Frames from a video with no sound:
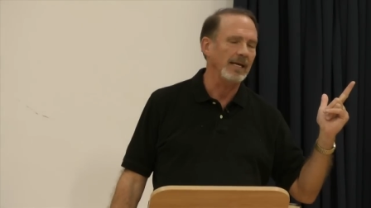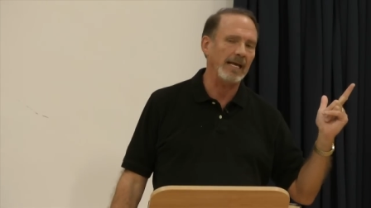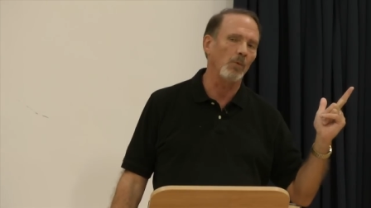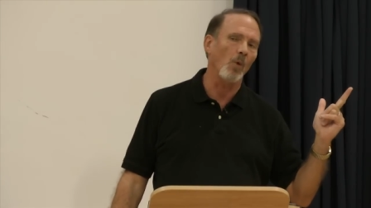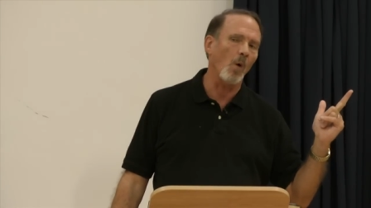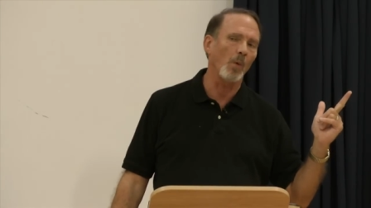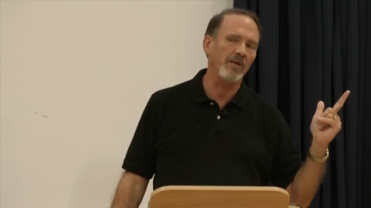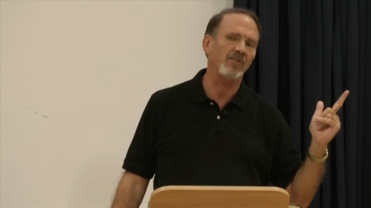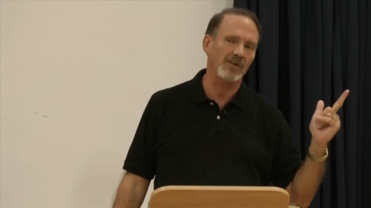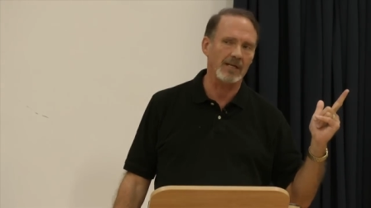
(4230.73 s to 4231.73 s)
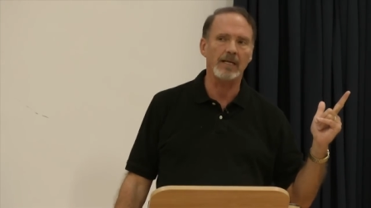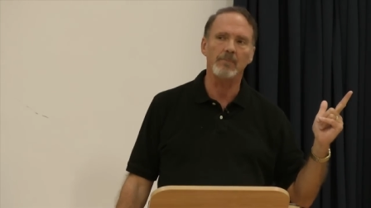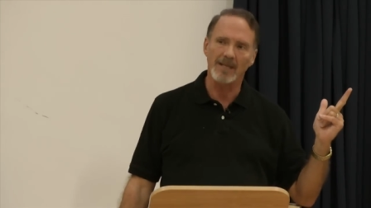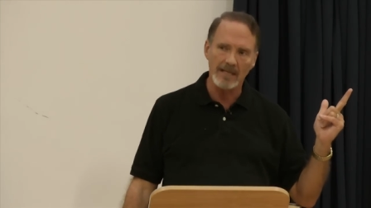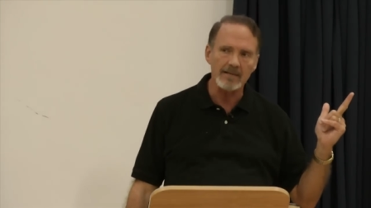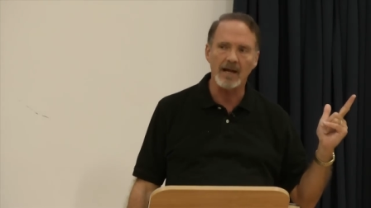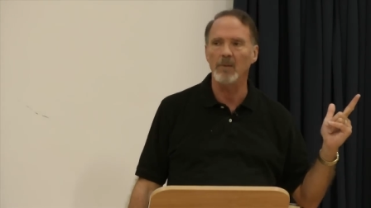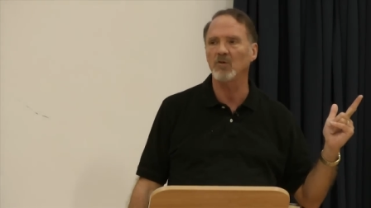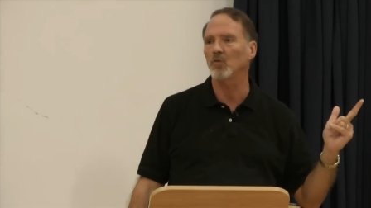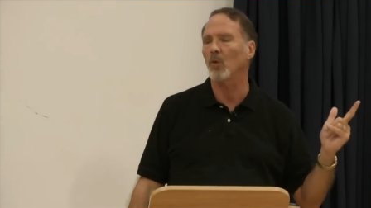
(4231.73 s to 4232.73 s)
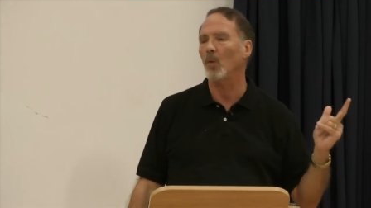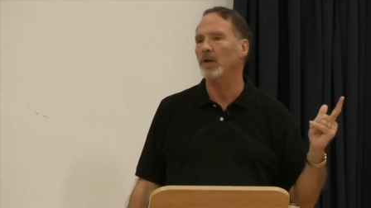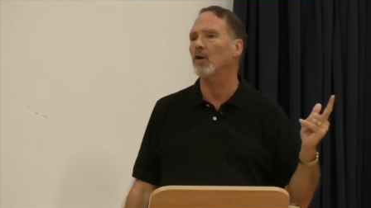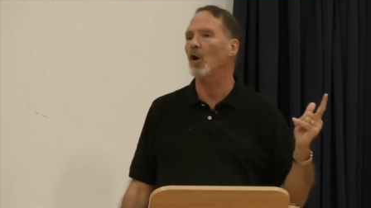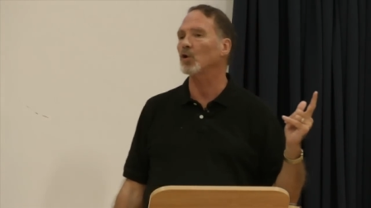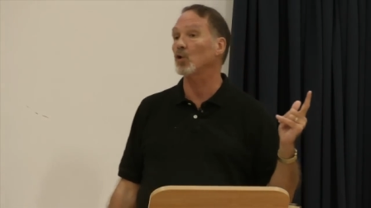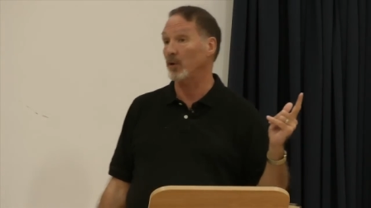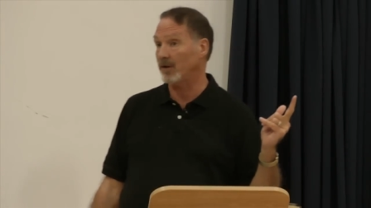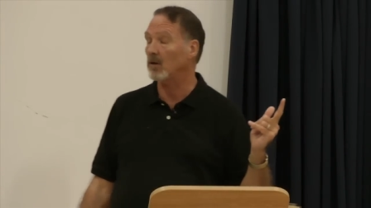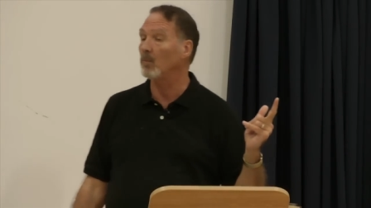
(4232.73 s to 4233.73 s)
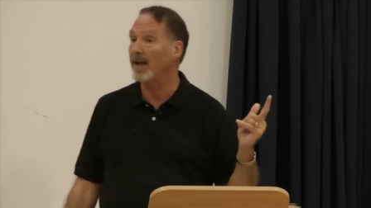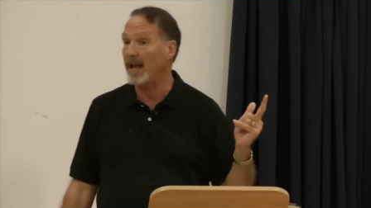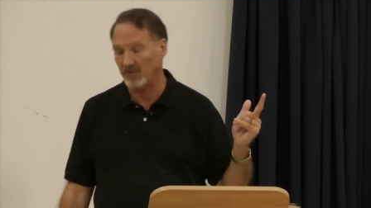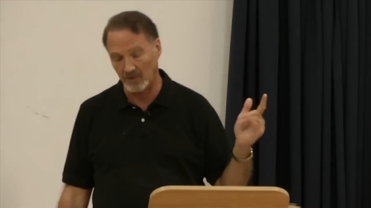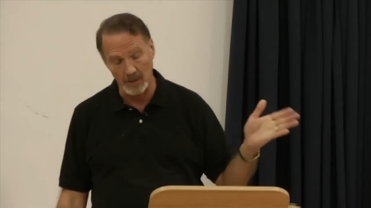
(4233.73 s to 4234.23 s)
And what we see many times is what we call critical mass.